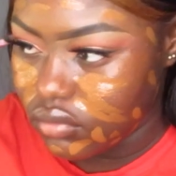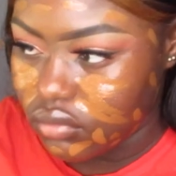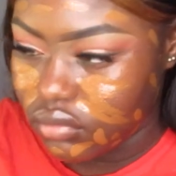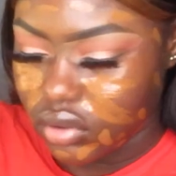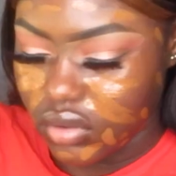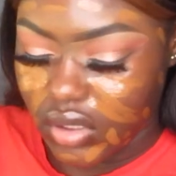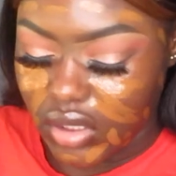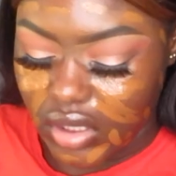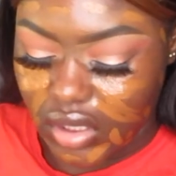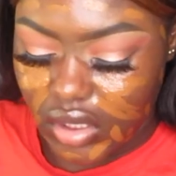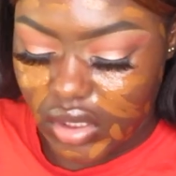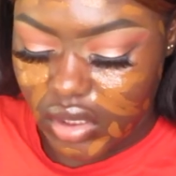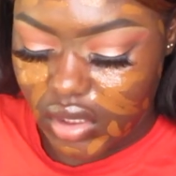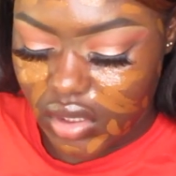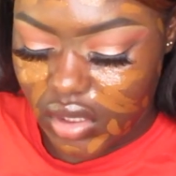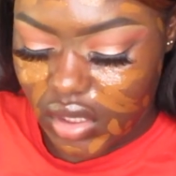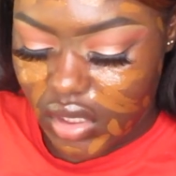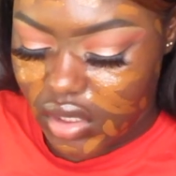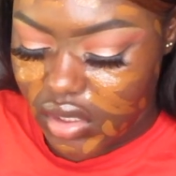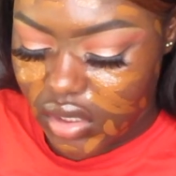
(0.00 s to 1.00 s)
pretty
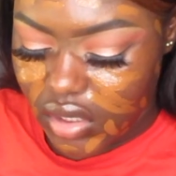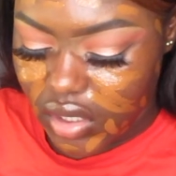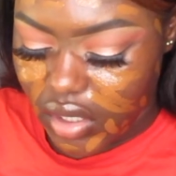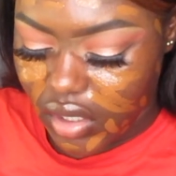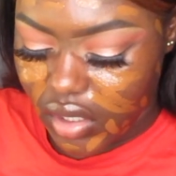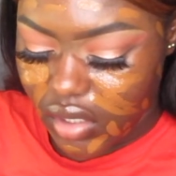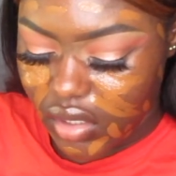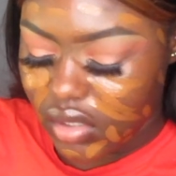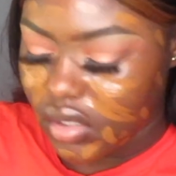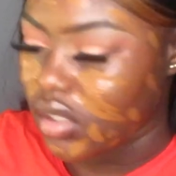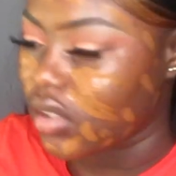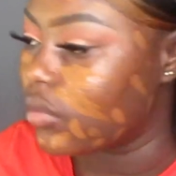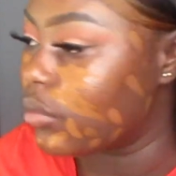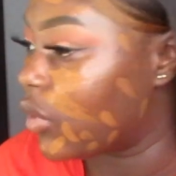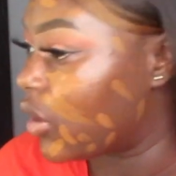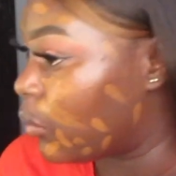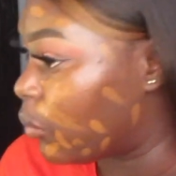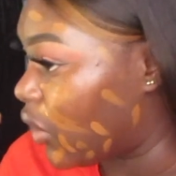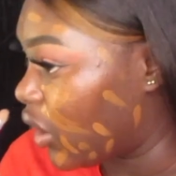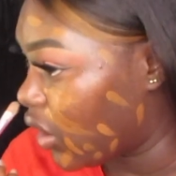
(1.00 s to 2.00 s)
easy, I guess, on
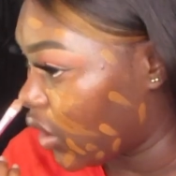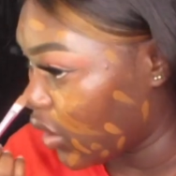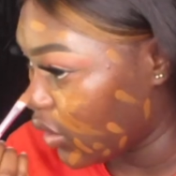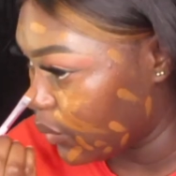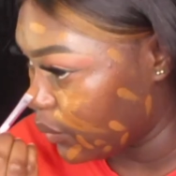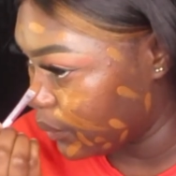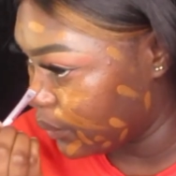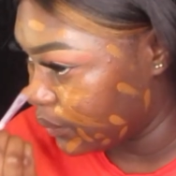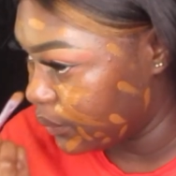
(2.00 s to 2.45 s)
that makeup.